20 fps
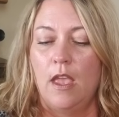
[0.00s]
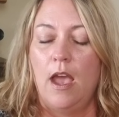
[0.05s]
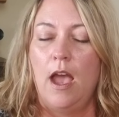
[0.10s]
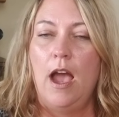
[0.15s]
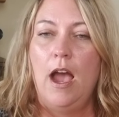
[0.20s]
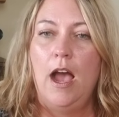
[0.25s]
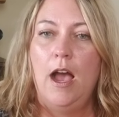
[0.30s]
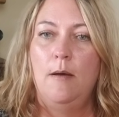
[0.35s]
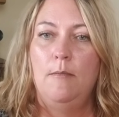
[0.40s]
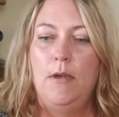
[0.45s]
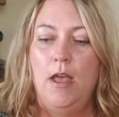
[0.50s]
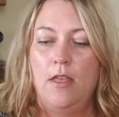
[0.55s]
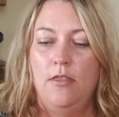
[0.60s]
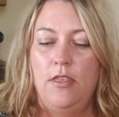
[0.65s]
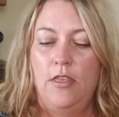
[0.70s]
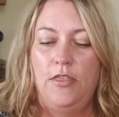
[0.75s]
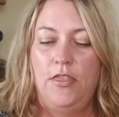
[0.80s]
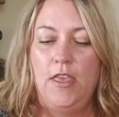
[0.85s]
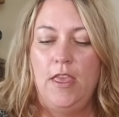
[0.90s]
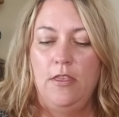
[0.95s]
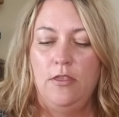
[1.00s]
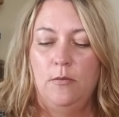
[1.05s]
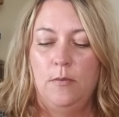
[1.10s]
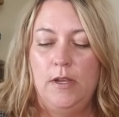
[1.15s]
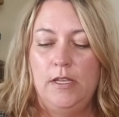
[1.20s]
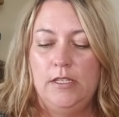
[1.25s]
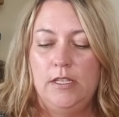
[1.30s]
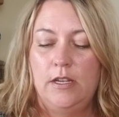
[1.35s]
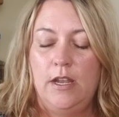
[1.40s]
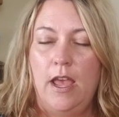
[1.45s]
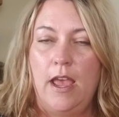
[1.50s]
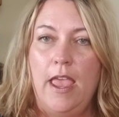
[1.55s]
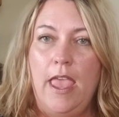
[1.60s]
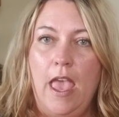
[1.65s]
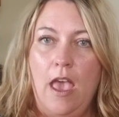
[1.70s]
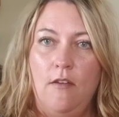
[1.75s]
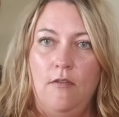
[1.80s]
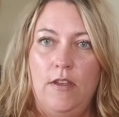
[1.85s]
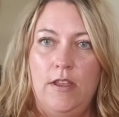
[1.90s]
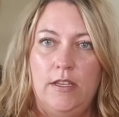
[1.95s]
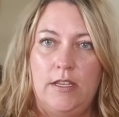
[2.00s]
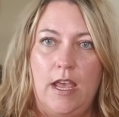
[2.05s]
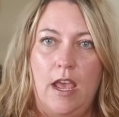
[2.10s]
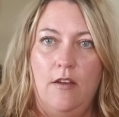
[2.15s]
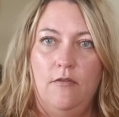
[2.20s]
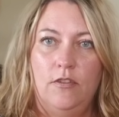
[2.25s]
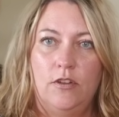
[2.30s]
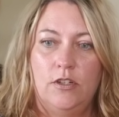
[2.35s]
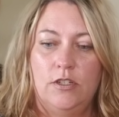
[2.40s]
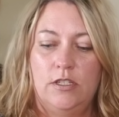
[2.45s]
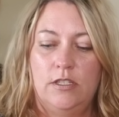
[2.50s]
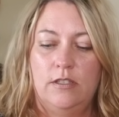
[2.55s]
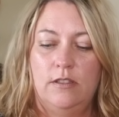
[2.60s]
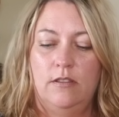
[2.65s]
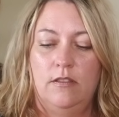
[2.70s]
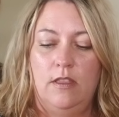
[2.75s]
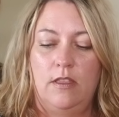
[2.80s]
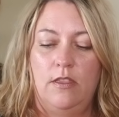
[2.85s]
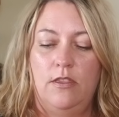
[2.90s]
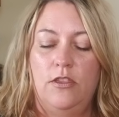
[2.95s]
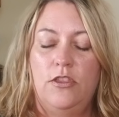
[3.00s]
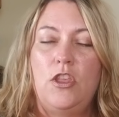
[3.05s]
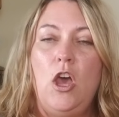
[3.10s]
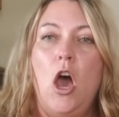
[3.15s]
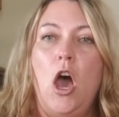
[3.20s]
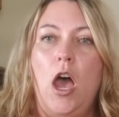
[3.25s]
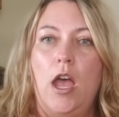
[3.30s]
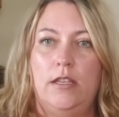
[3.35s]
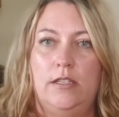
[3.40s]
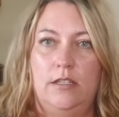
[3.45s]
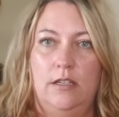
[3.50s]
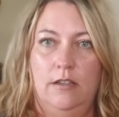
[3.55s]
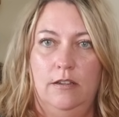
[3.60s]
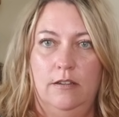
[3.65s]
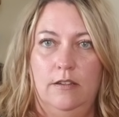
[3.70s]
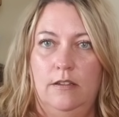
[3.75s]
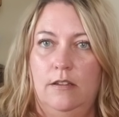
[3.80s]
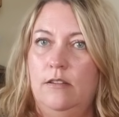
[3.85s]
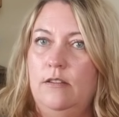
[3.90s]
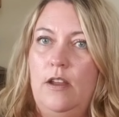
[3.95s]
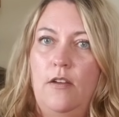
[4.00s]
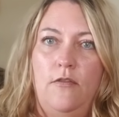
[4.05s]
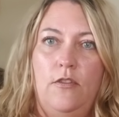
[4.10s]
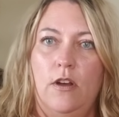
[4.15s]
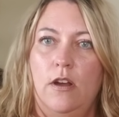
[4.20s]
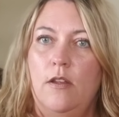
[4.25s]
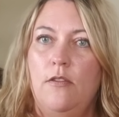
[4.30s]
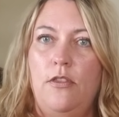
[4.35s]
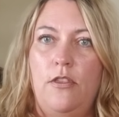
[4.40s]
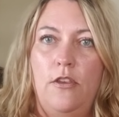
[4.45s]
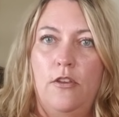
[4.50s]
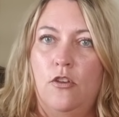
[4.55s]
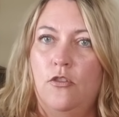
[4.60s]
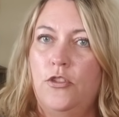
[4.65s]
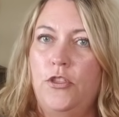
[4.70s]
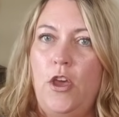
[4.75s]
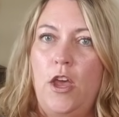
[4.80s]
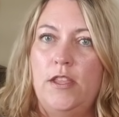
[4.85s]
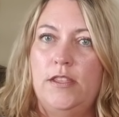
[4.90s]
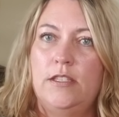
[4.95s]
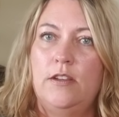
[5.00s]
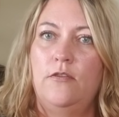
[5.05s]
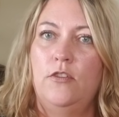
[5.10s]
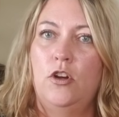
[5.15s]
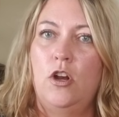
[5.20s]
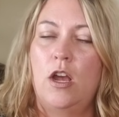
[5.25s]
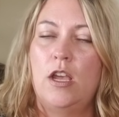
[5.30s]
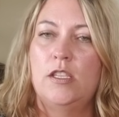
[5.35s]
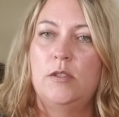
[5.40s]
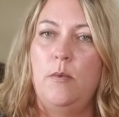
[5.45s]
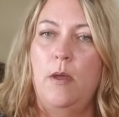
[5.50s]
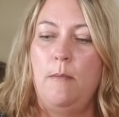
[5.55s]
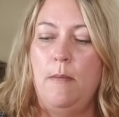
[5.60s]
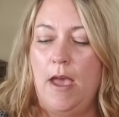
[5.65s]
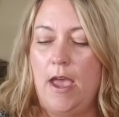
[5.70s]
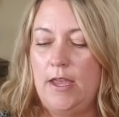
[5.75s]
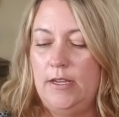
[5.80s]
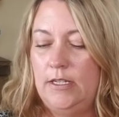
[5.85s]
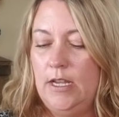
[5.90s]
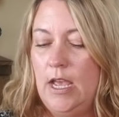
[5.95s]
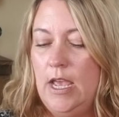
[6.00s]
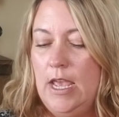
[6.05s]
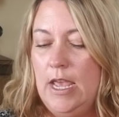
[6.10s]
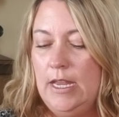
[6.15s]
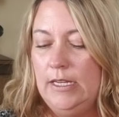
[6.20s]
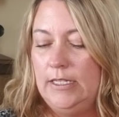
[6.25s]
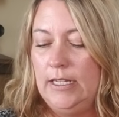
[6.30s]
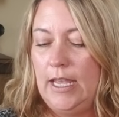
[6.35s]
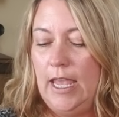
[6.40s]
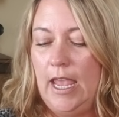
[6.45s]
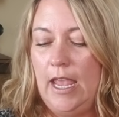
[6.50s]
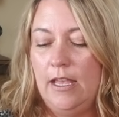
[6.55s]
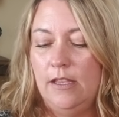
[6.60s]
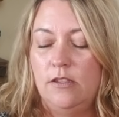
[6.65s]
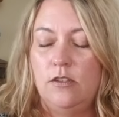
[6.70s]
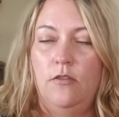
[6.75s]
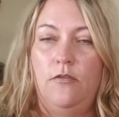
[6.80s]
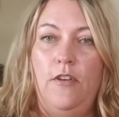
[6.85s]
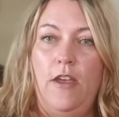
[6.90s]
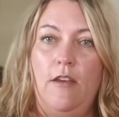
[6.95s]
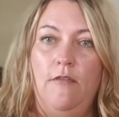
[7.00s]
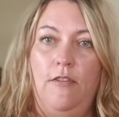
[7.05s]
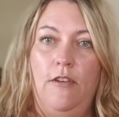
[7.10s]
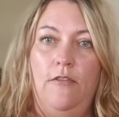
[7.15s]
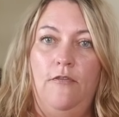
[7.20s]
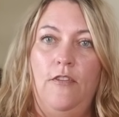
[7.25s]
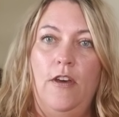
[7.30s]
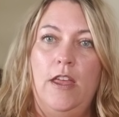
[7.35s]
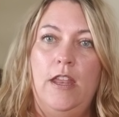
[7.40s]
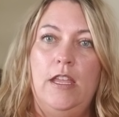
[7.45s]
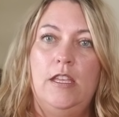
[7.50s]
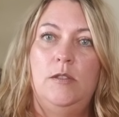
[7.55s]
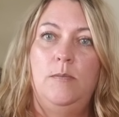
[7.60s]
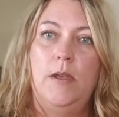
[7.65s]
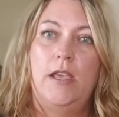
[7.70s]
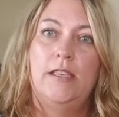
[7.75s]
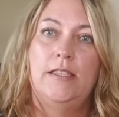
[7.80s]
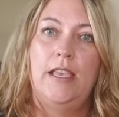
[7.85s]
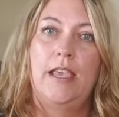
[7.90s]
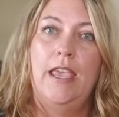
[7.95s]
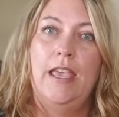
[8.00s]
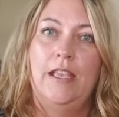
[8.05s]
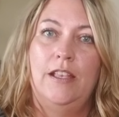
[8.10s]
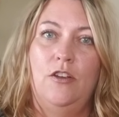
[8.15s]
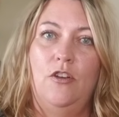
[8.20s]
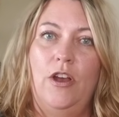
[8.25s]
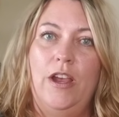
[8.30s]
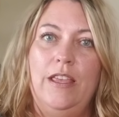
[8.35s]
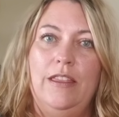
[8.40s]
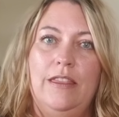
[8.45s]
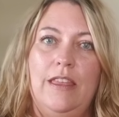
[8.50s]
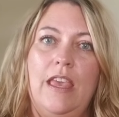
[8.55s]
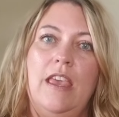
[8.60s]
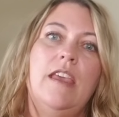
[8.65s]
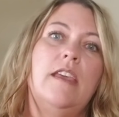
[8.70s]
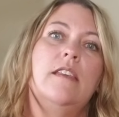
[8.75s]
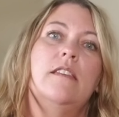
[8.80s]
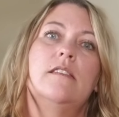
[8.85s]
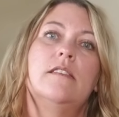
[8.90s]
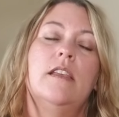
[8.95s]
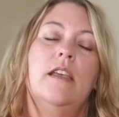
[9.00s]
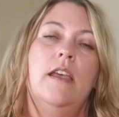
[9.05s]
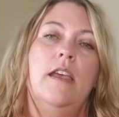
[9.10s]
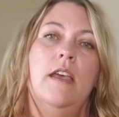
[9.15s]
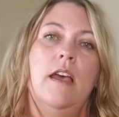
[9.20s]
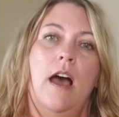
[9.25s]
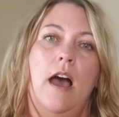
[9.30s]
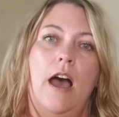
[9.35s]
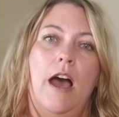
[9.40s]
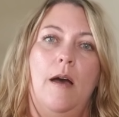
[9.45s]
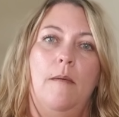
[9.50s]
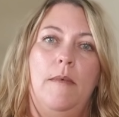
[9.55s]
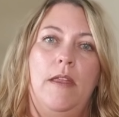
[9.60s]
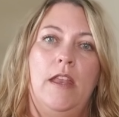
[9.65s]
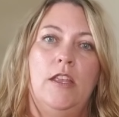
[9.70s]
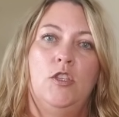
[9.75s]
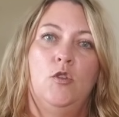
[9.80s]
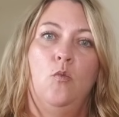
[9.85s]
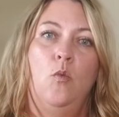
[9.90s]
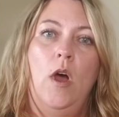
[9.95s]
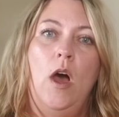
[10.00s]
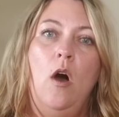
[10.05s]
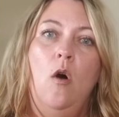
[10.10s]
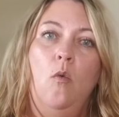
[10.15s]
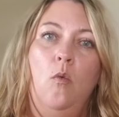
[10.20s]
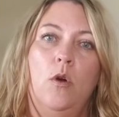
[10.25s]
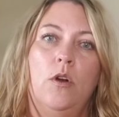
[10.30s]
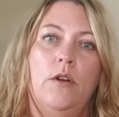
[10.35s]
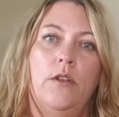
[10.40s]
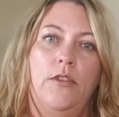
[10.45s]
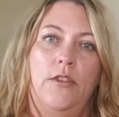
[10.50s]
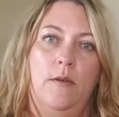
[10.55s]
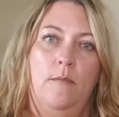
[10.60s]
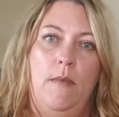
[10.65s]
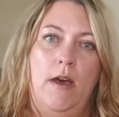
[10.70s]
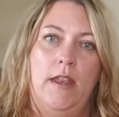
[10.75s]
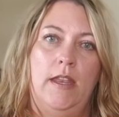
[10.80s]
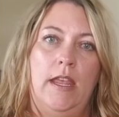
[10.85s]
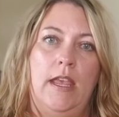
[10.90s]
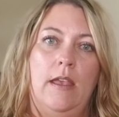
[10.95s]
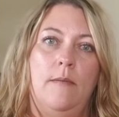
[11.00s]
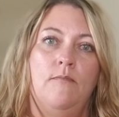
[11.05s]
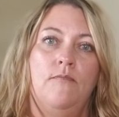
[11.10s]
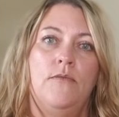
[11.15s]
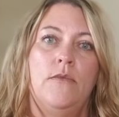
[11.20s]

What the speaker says: The reason that I haven't ever thought, the thoughts never crossed my mind to cancel FabFitFun is because I get great things. And it's well worth the money.